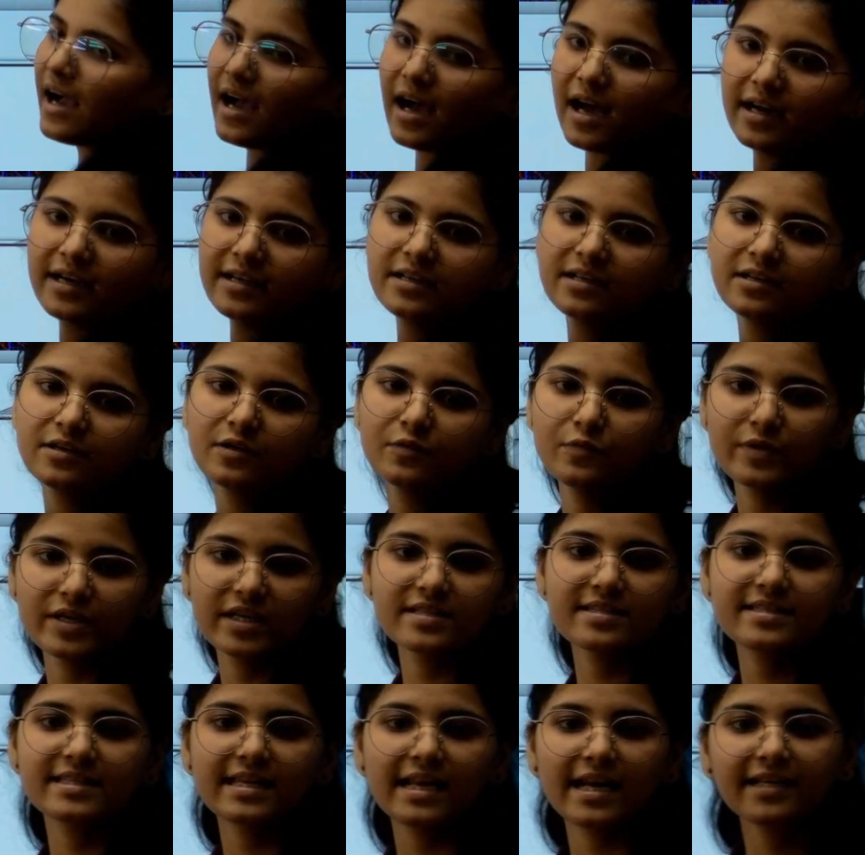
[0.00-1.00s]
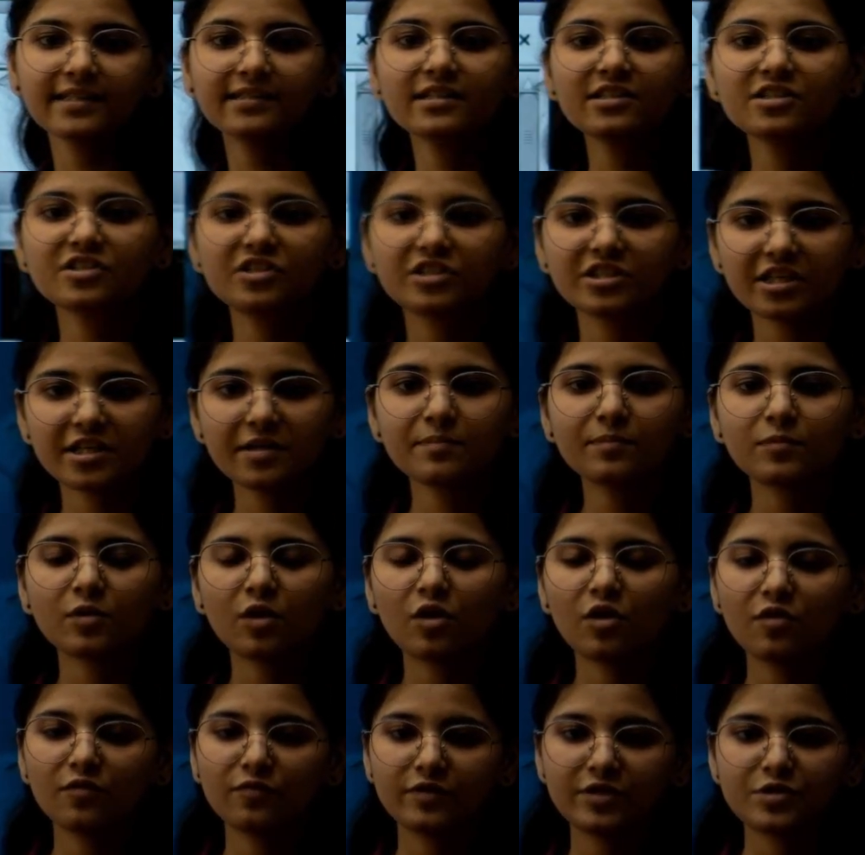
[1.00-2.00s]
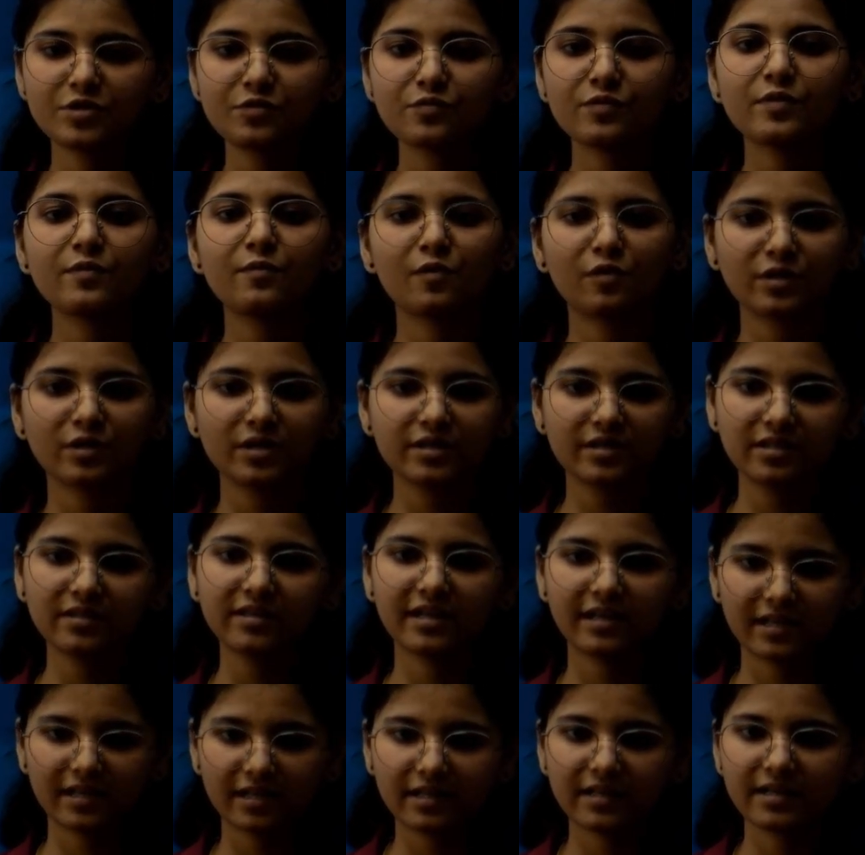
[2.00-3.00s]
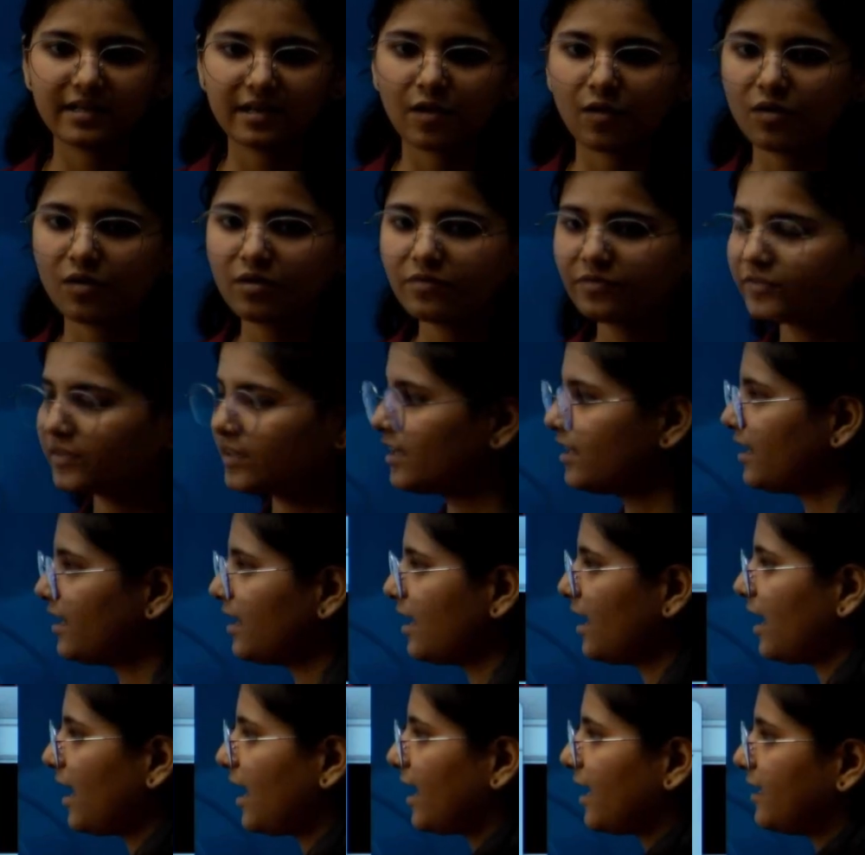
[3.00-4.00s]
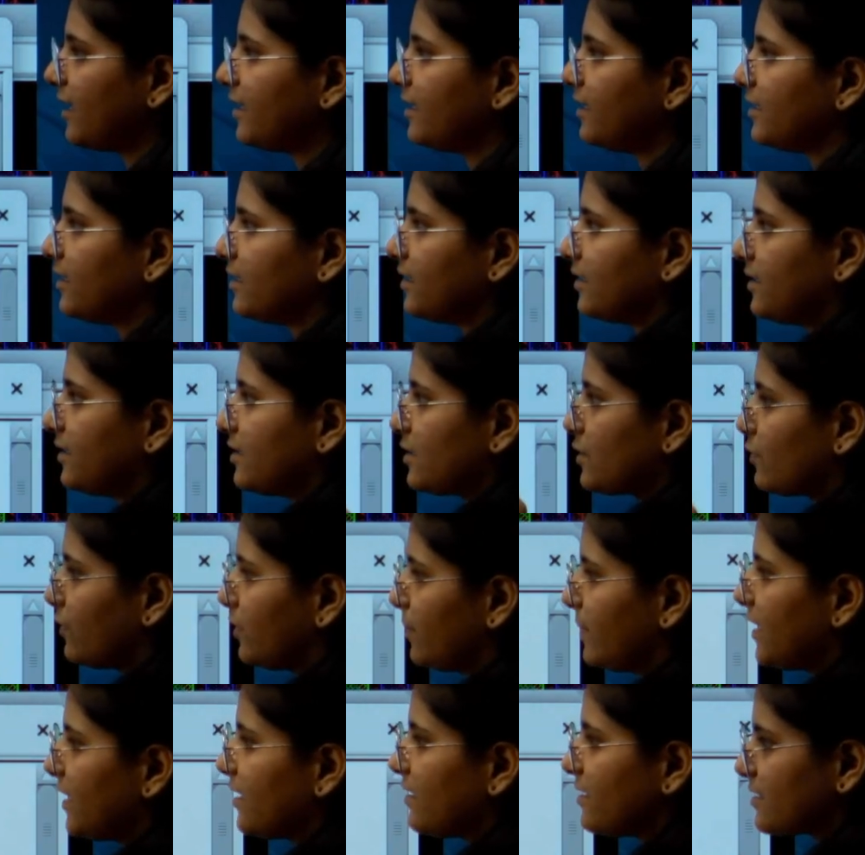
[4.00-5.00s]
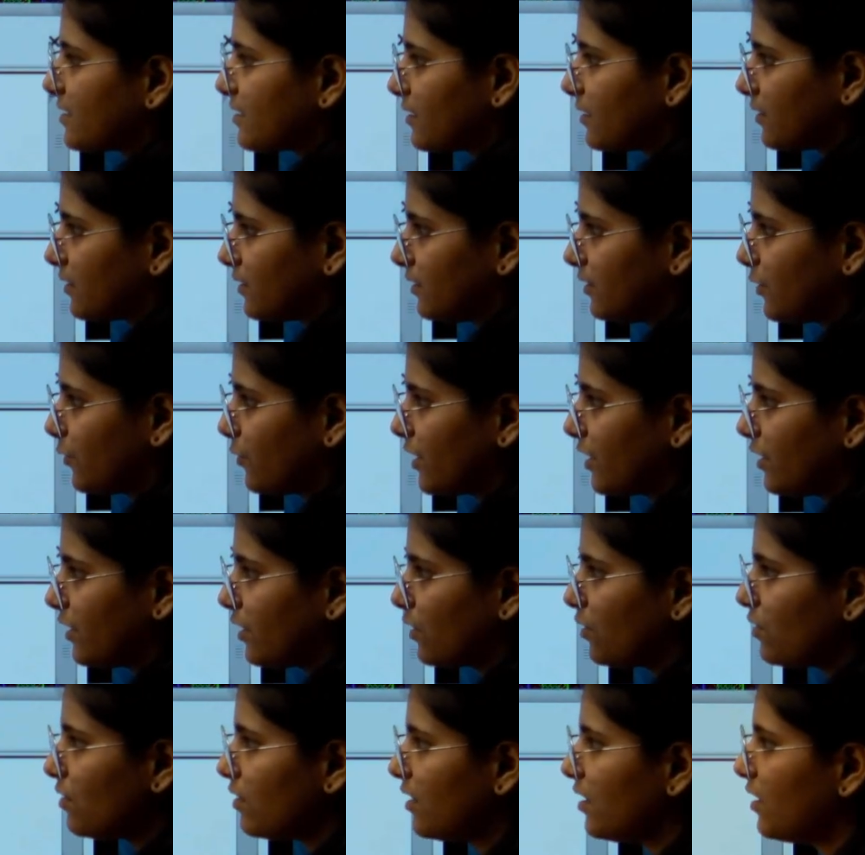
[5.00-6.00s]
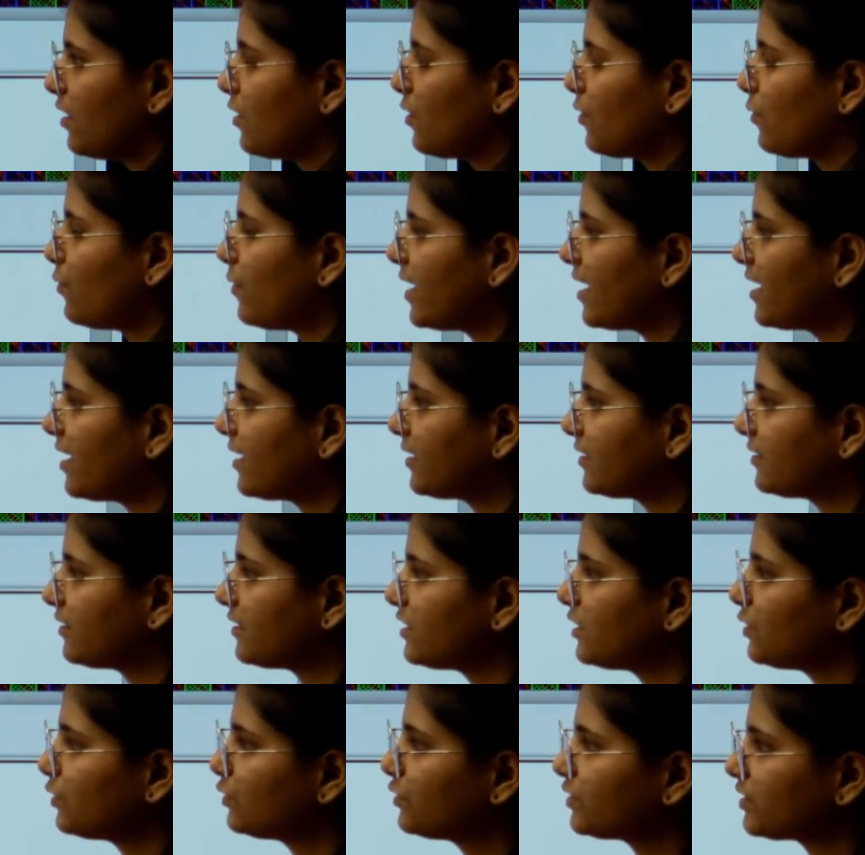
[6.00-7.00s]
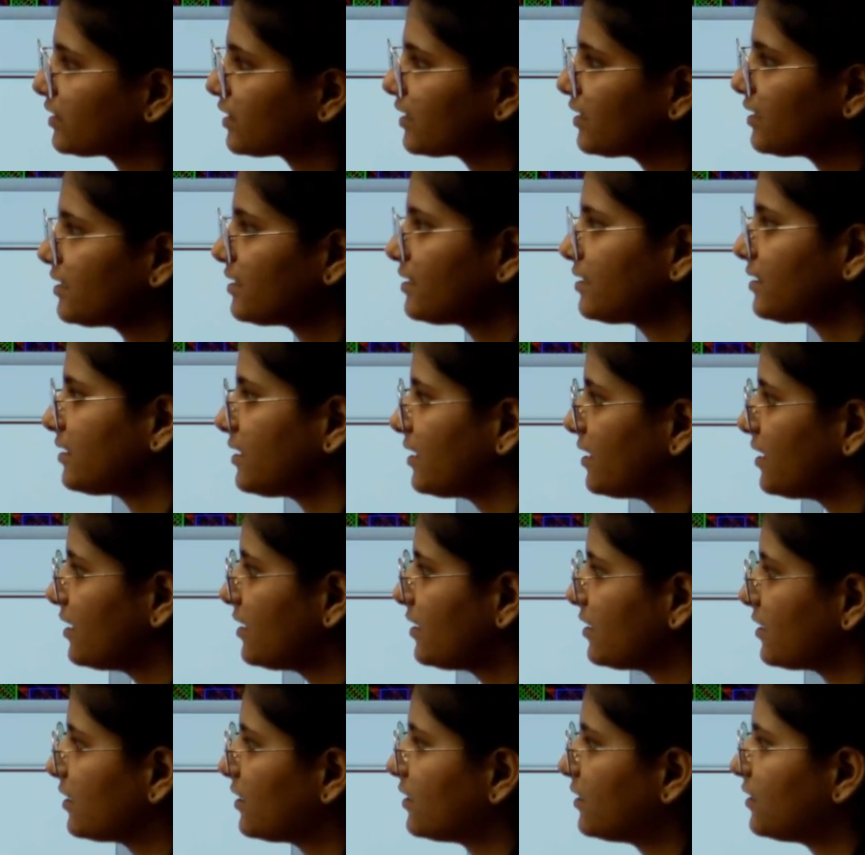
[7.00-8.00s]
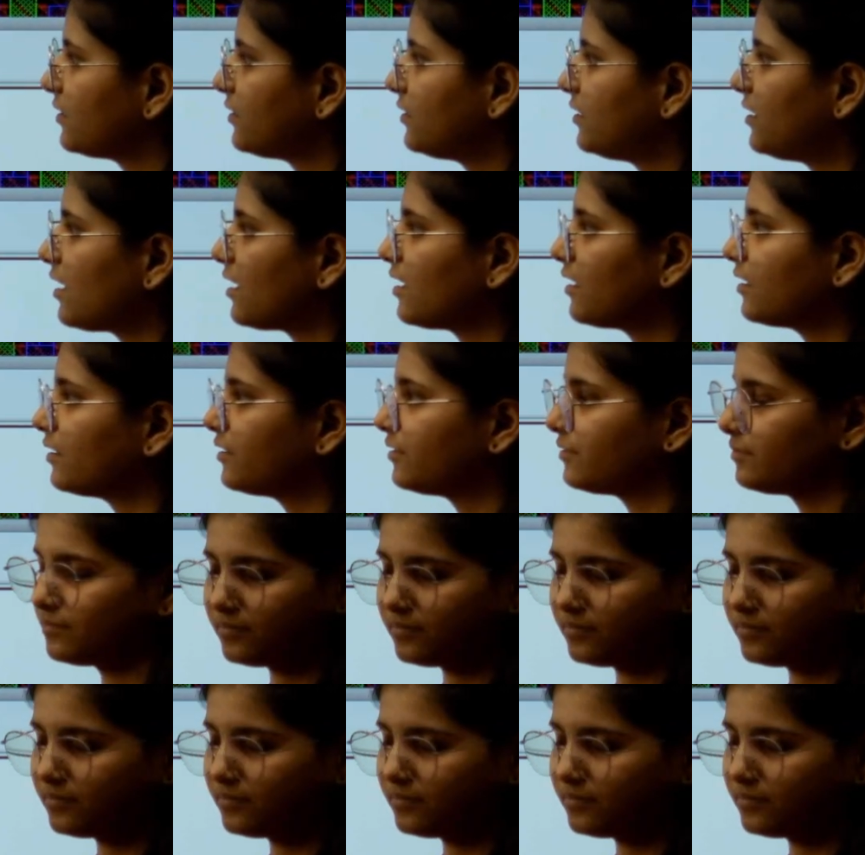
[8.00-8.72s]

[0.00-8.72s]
and we can select the shape of which we want the area of, and this will be the result window where the user can see the